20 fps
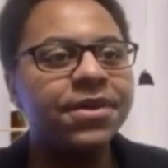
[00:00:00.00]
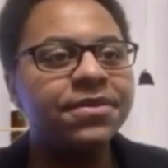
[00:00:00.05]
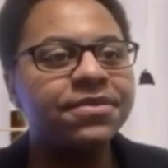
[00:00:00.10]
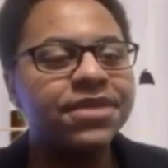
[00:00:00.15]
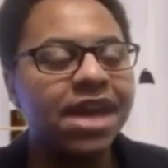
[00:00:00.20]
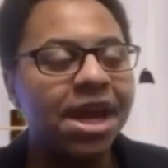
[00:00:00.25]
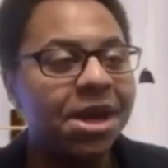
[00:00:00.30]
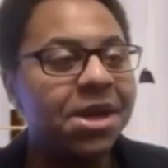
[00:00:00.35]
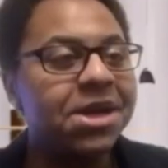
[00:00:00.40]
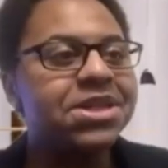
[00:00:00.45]

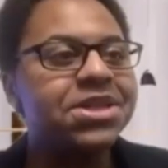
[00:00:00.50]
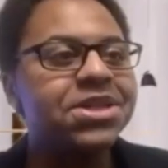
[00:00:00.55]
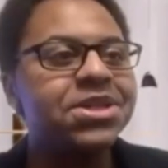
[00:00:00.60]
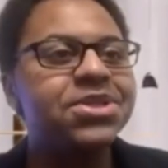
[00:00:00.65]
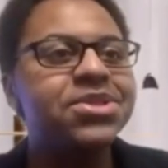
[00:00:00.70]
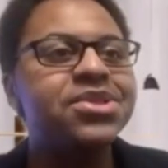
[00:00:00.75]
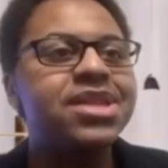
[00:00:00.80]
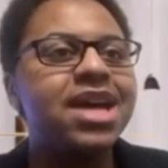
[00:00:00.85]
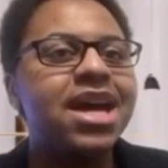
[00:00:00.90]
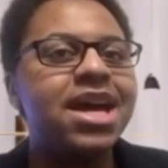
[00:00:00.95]

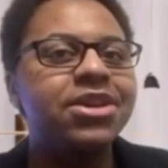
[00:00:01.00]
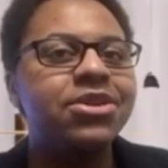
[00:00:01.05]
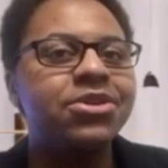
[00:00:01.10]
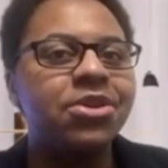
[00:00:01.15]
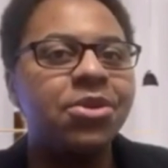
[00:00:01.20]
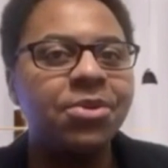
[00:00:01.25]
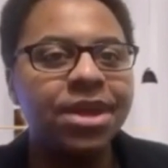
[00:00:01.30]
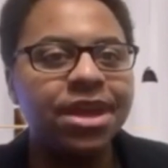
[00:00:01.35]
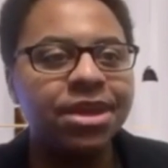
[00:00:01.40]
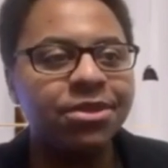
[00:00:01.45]
characters that, you
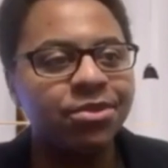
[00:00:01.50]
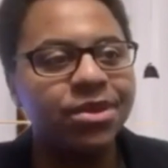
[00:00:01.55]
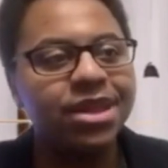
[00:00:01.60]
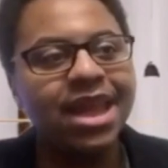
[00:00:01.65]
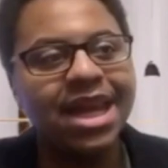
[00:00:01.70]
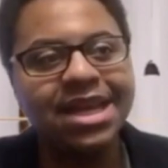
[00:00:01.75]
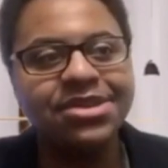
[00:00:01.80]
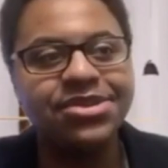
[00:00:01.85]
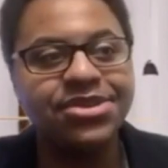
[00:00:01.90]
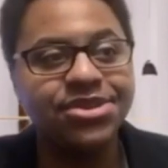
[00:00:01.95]
know, we can
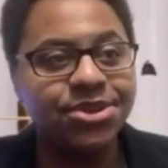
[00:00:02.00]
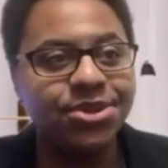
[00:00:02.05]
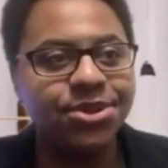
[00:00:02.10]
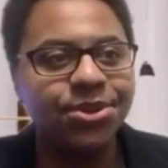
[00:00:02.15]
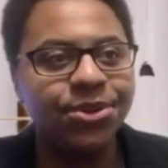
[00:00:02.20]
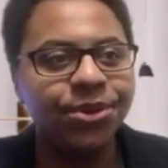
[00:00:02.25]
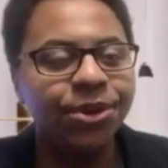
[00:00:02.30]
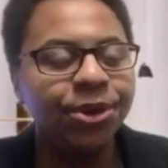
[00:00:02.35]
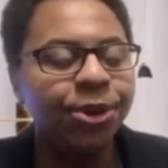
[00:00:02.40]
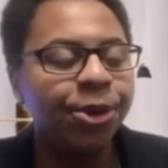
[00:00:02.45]
relate to,
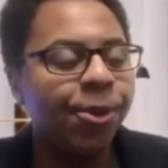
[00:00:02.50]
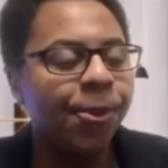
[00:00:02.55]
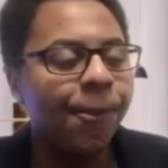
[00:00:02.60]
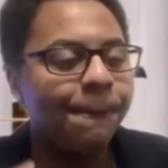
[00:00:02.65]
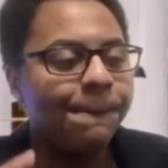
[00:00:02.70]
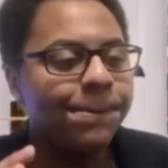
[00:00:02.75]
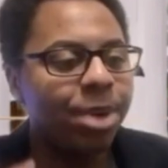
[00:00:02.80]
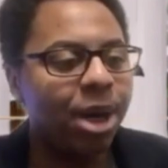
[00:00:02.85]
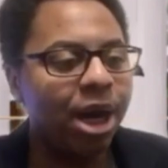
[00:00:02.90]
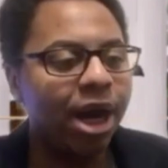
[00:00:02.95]

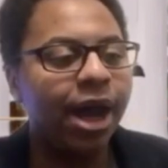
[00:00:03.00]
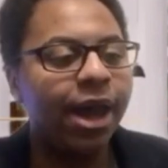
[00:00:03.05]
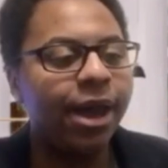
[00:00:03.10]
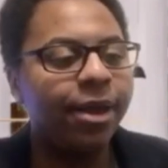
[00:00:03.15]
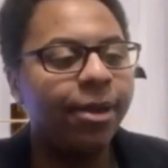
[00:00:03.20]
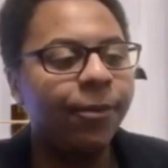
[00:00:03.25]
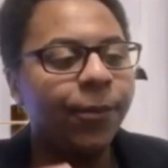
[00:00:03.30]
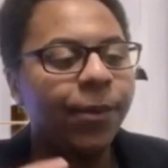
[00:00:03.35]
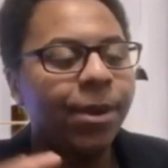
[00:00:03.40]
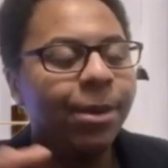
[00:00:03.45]
but
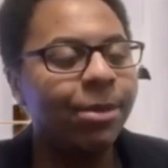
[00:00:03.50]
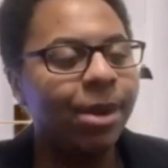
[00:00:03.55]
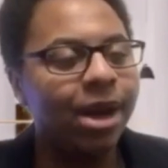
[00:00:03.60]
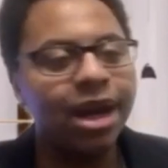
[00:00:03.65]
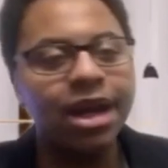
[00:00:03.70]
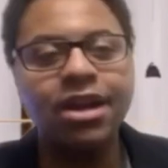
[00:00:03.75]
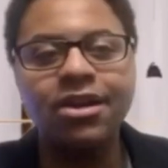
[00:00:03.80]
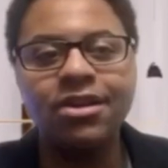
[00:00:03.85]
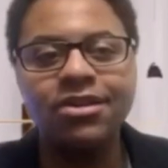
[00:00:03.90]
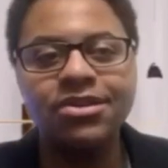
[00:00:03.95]
we bring
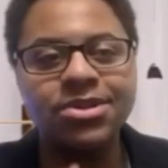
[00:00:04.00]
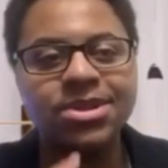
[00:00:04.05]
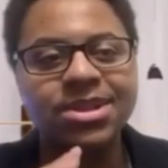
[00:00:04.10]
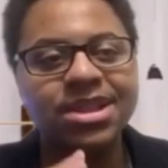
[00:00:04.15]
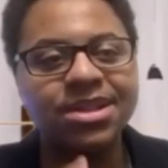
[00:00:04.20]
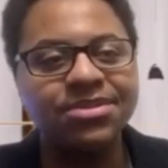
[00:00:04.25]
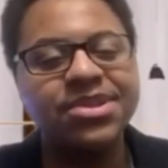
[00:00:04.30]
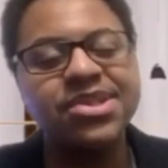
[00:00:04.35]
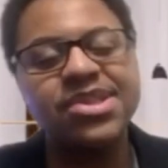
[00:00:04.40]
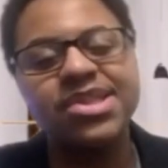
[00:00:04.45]
it on to a
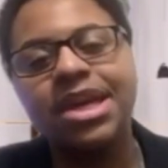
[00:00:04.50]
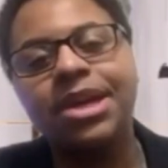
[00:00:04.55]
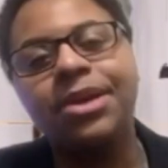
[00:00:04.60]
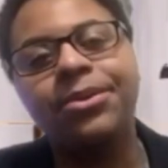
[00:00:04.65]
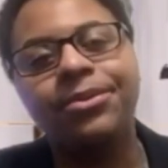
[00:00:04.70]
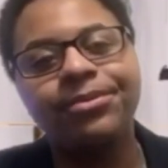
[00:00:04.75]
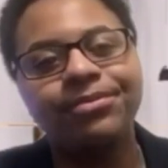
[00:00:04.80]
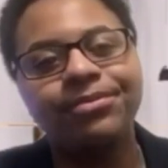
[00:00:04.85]
different scale.